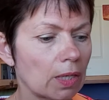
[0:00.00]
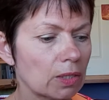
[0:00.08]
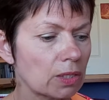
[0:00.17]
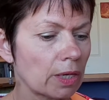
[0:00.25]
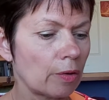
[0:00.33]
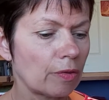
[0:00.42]

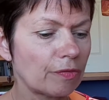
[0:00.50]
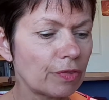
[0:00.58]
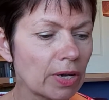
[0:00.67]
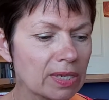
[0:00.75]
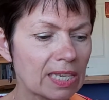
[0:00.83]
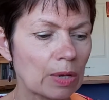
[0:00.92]
So the
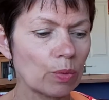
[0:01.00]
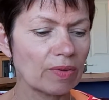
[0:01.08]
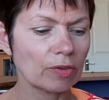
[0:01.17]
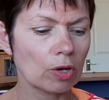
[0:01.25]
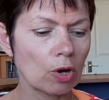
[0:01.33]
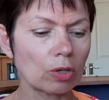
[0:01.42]
first thing
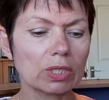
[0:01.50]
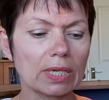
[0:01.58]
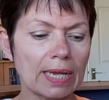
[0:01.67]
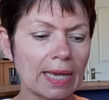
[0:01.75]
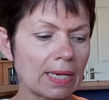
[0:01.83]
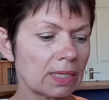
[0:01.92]
we've got
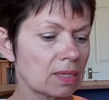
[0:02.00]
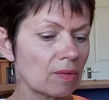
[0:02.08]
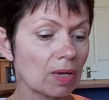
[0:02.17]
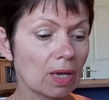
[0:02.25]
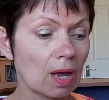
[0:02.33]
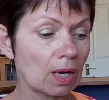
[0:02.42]
is
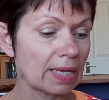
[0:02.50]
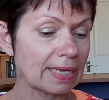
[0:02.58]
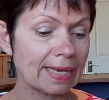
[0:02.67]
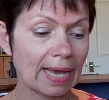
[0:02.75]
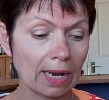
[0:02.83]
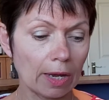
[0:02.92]
the colour
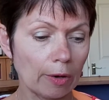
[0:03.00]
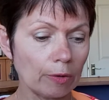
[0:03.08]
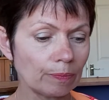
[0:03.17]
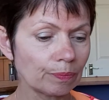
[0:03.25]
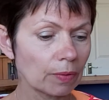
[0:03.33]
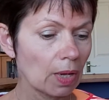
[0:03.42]
yellow.